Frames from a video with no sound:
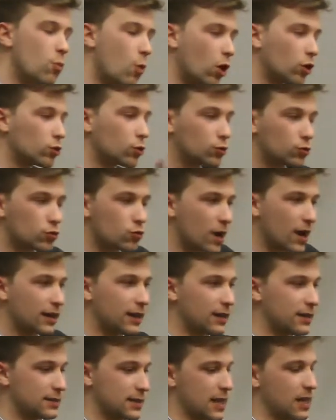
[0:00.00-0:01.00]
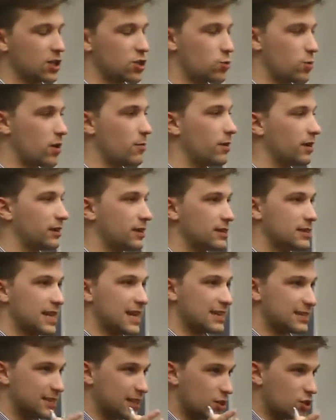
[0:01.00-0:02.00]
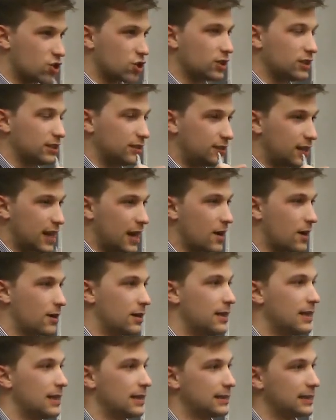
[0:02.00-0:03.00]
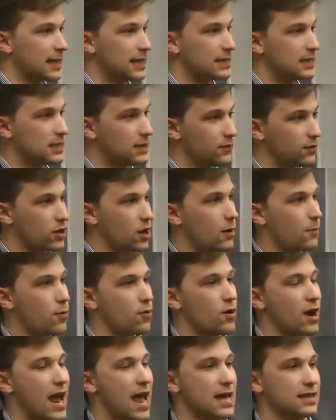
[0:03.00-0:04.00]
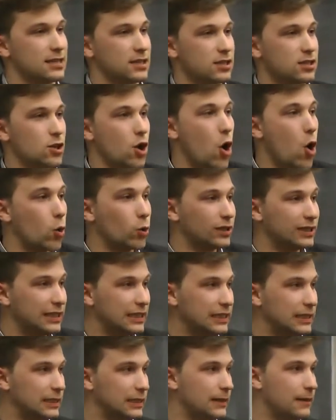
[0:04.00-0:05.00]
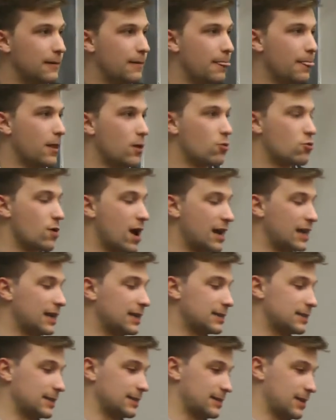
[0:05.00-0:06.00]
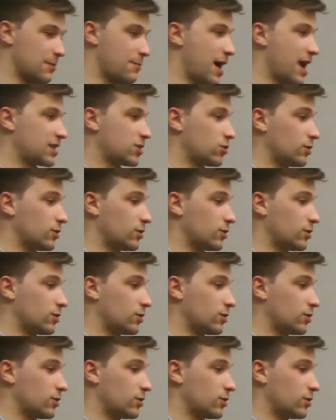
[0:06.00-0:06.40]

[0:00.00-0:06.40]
1 or 2 ridings elsewhere, but it's essentially there that Stephen Harper has his only ridings in Quebec.